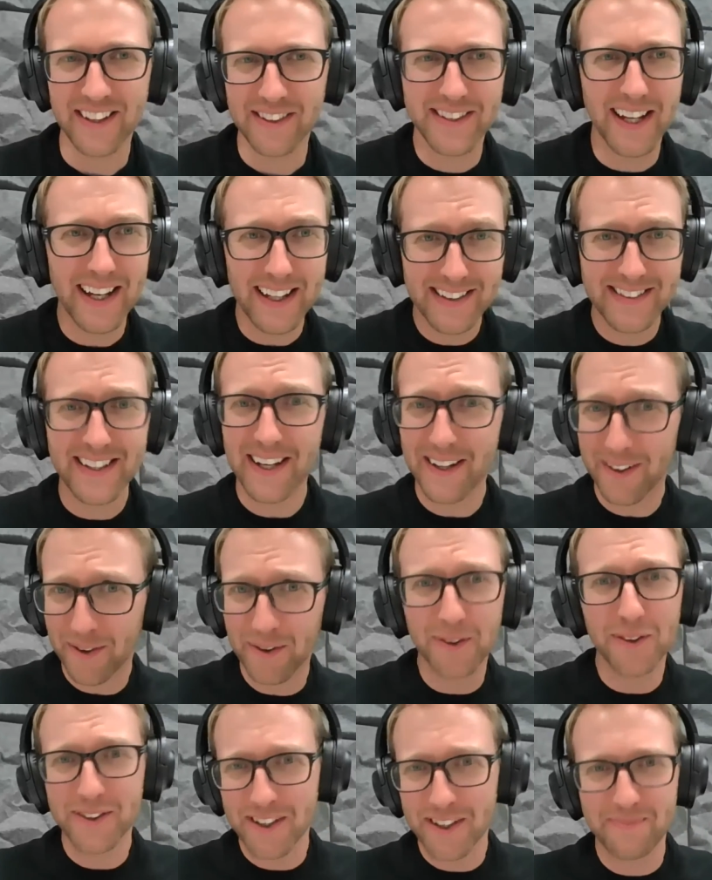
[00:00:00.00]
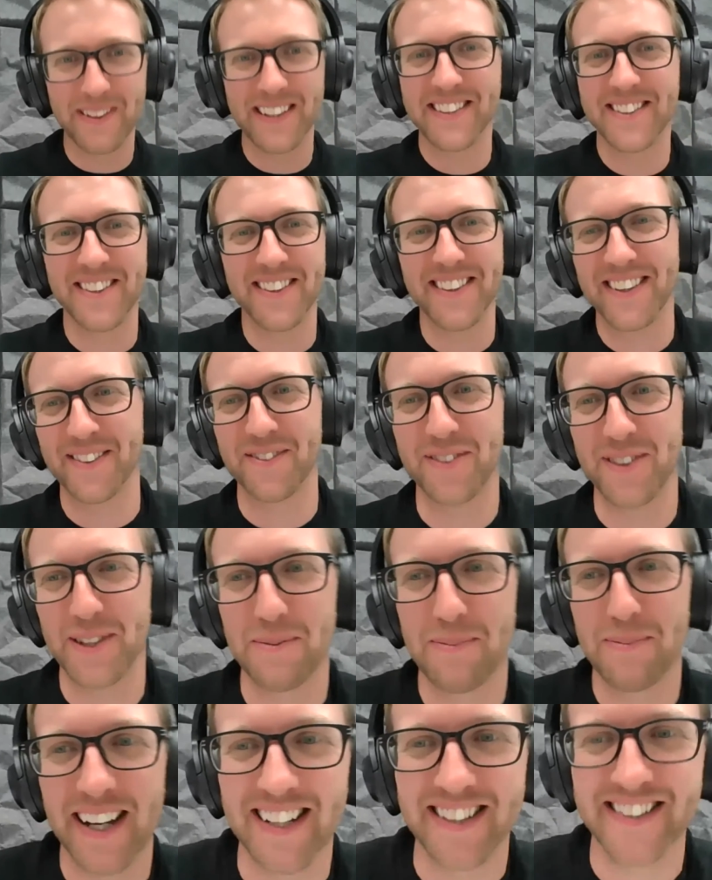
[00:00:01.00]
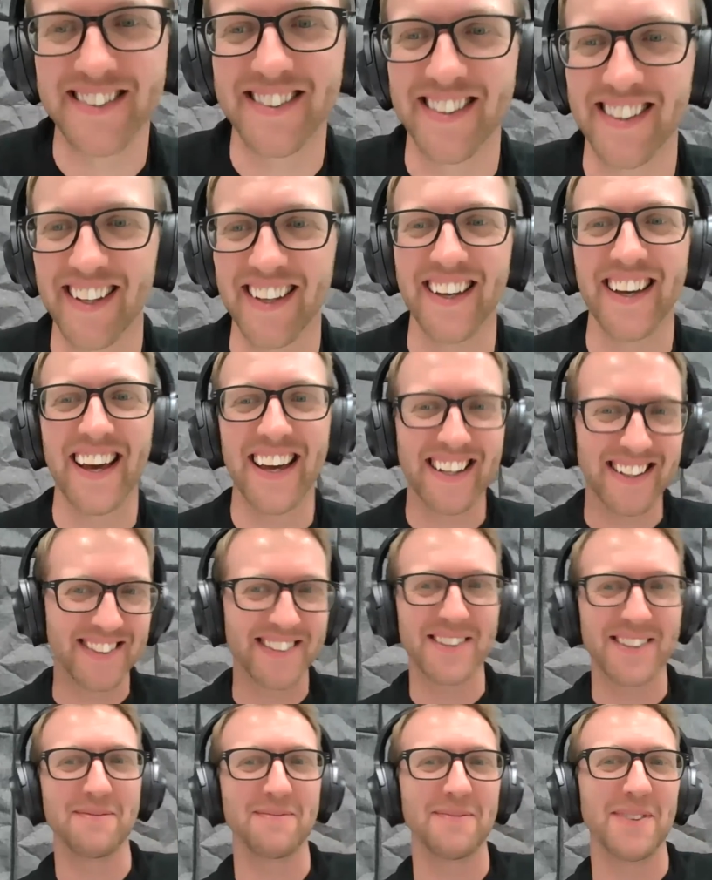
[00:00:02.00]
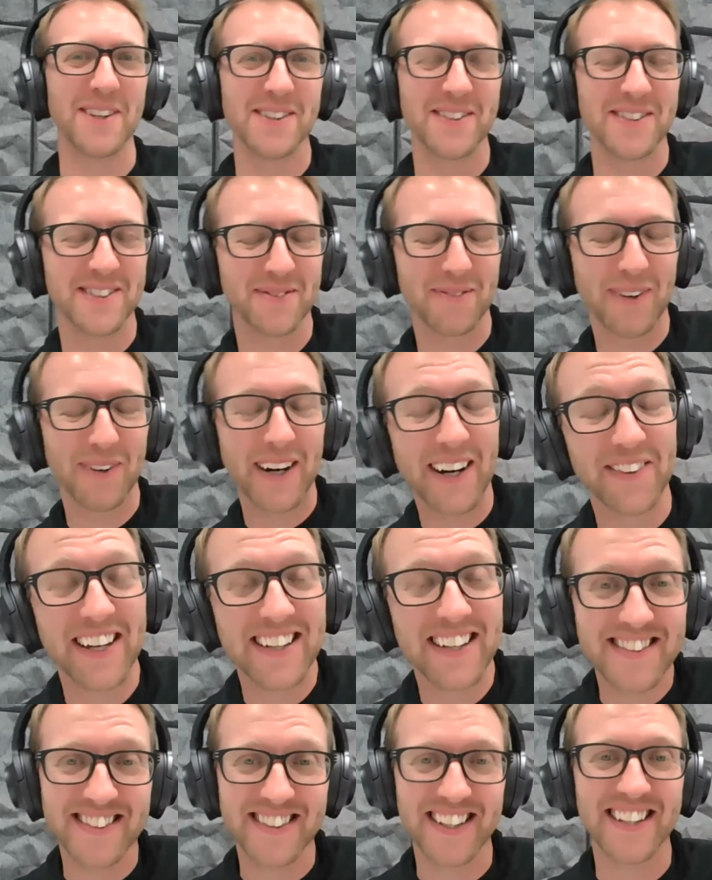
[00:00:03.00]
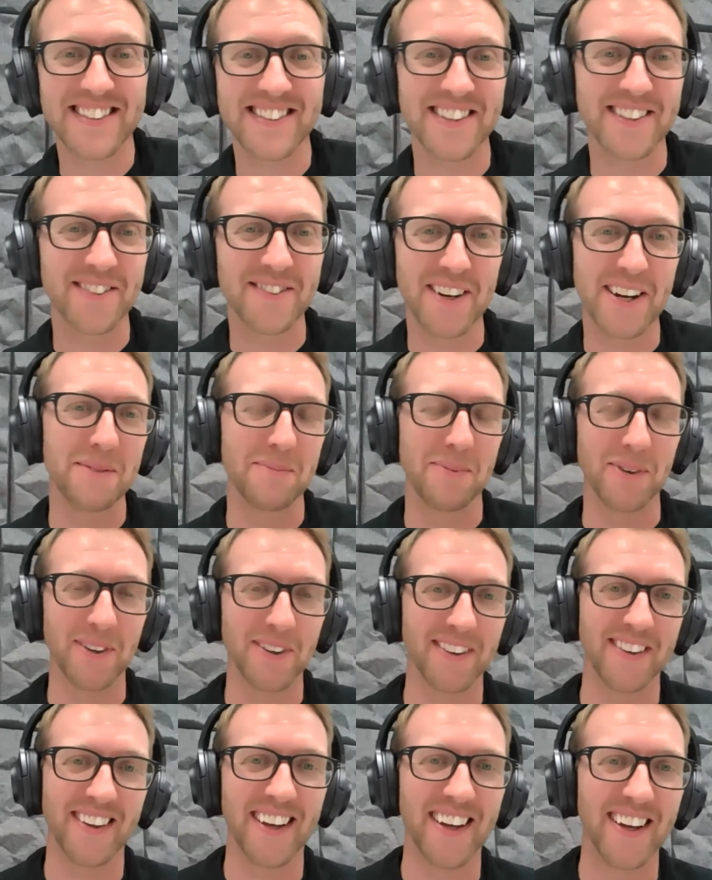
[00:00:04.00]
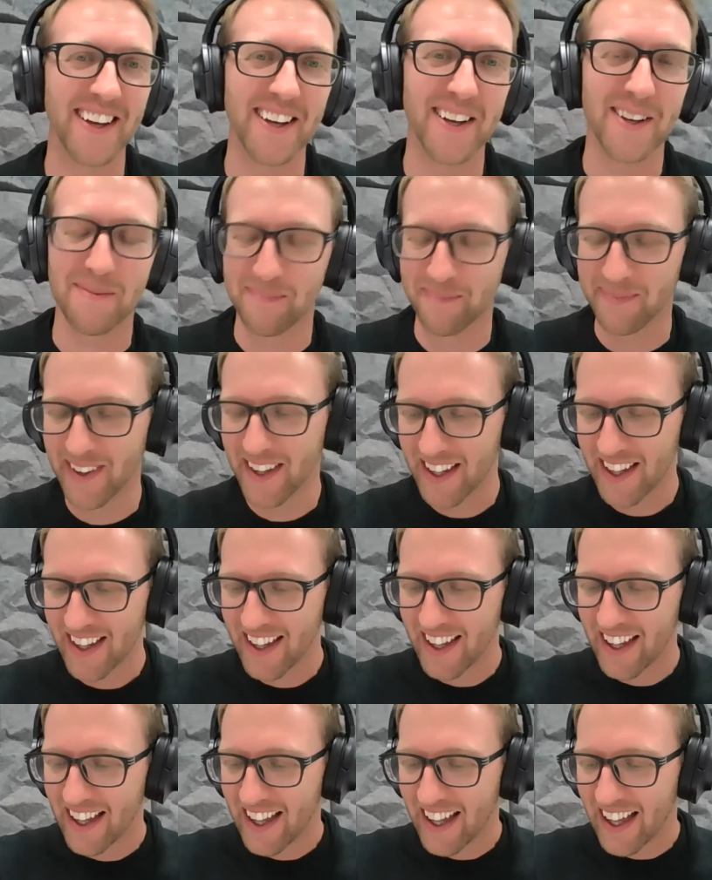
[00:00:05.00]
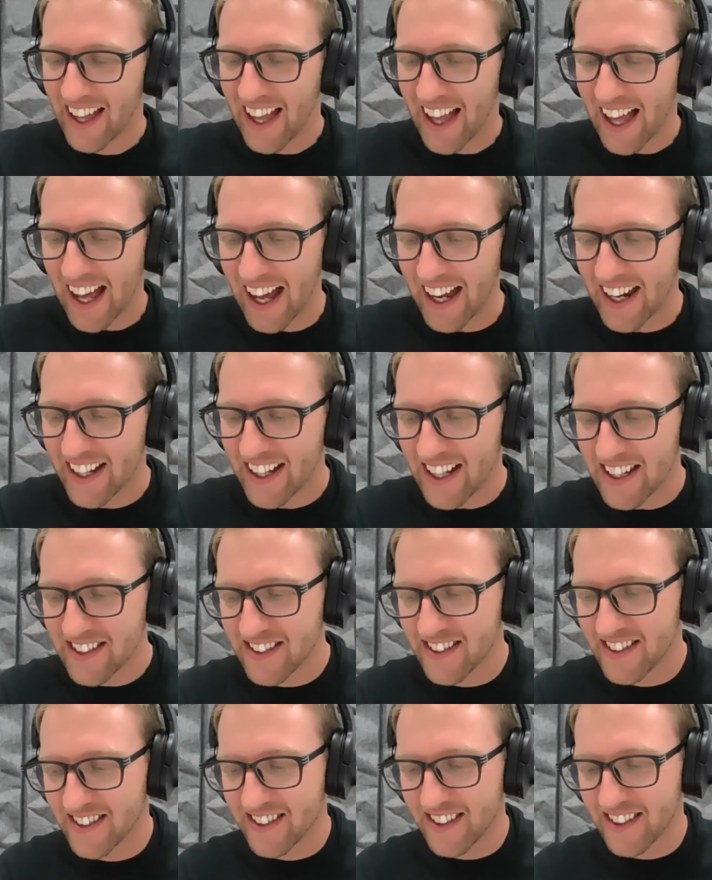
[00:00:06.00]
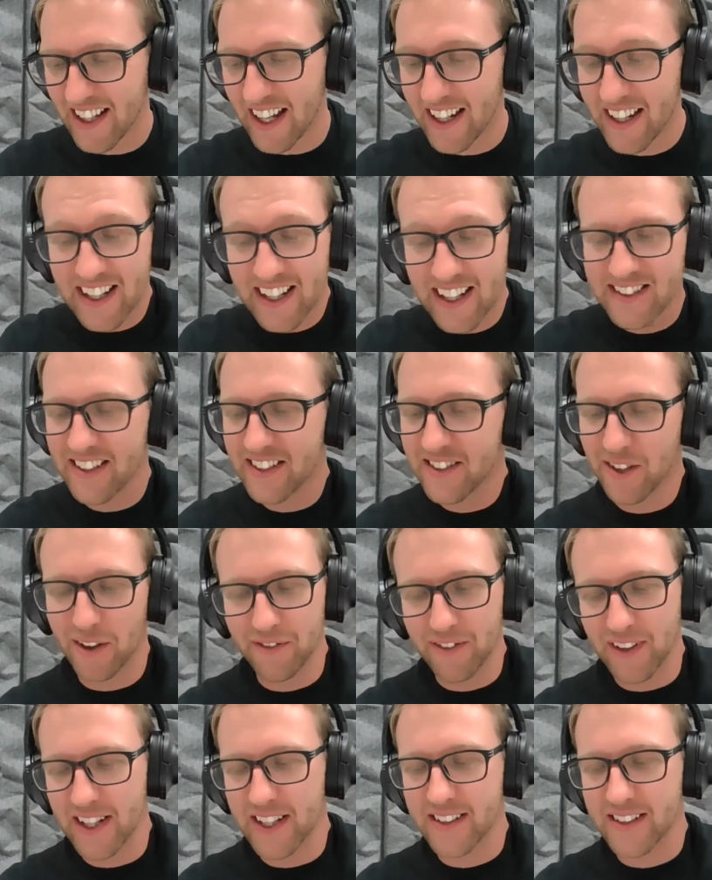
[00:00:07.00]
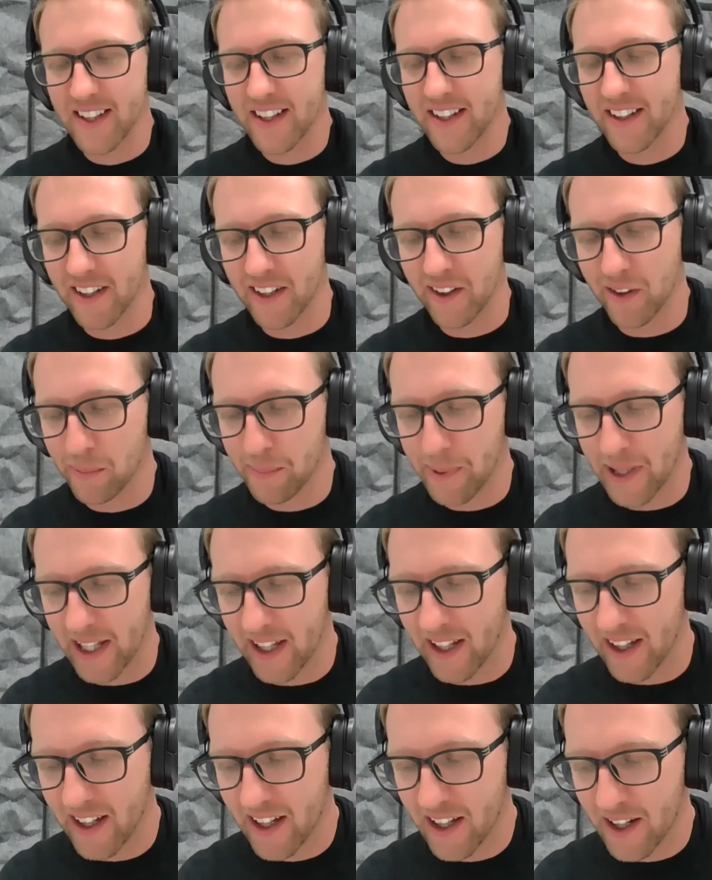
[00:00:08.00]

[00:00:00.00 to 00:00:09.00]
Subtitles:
Is that all you've been doing for the past 18 months? Wow, that's incredible. And I guess this sort of links in a little bit.